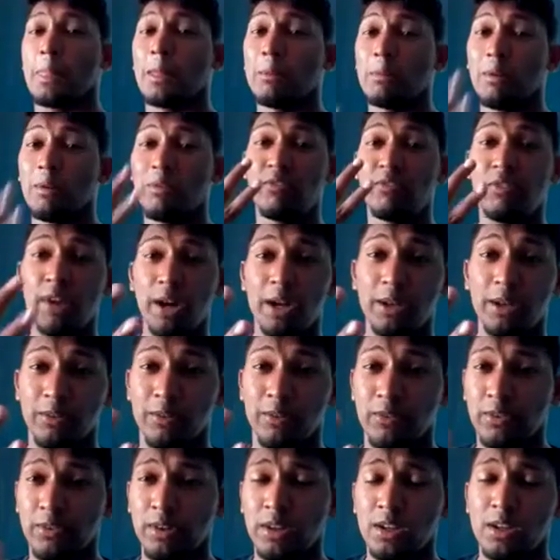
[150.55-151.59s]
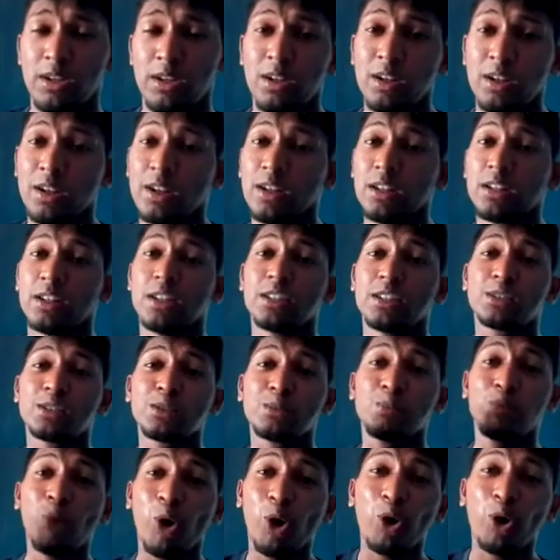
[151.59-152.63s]
Number five, the
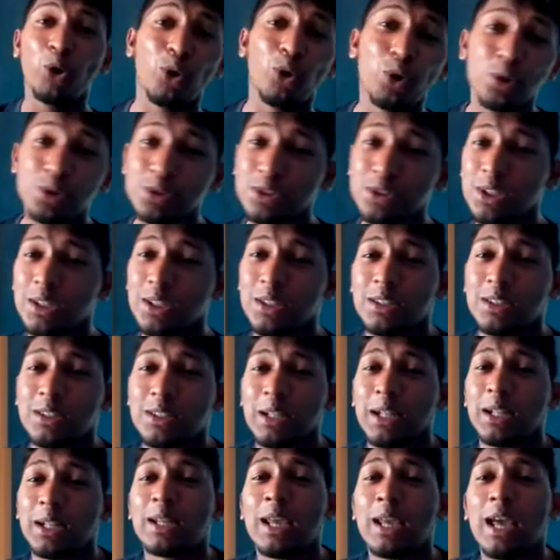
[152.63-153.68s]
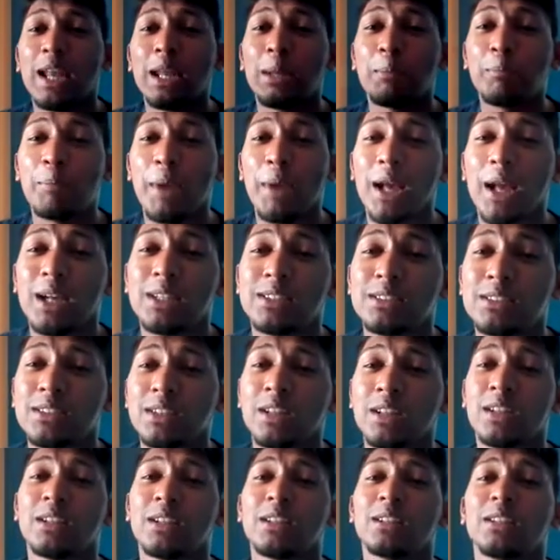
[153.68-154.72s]
small O's carry bags
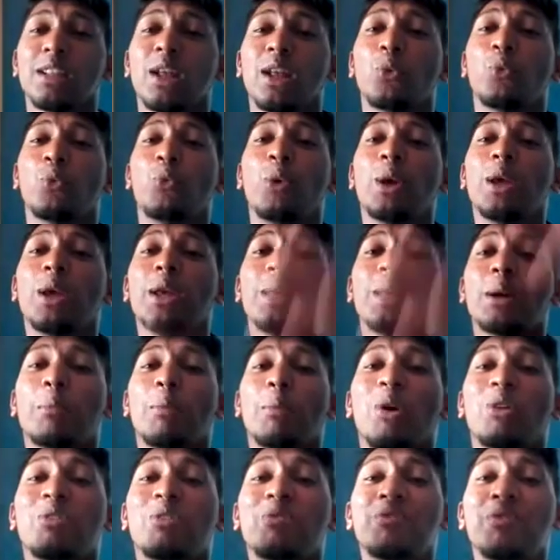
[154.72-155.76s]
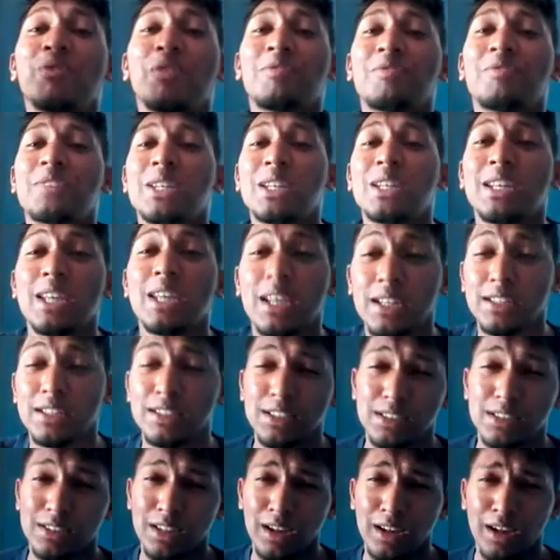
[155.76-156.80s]
that weigh about 50
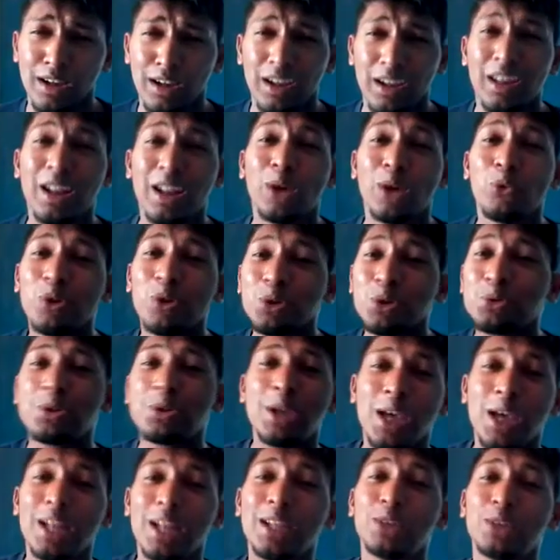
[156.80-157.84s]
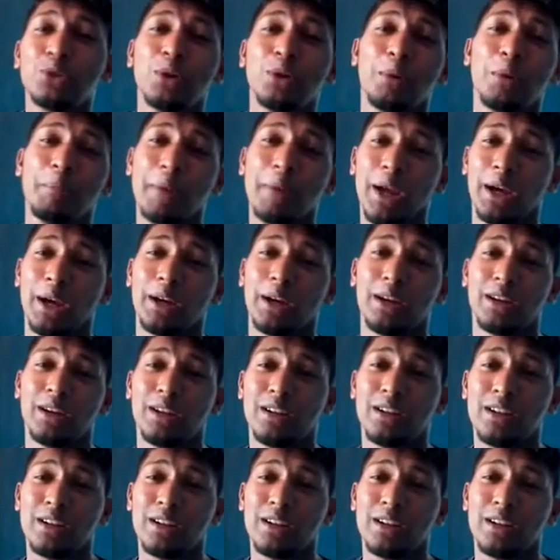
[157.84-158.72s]
kgs like what you are carrying in your bag?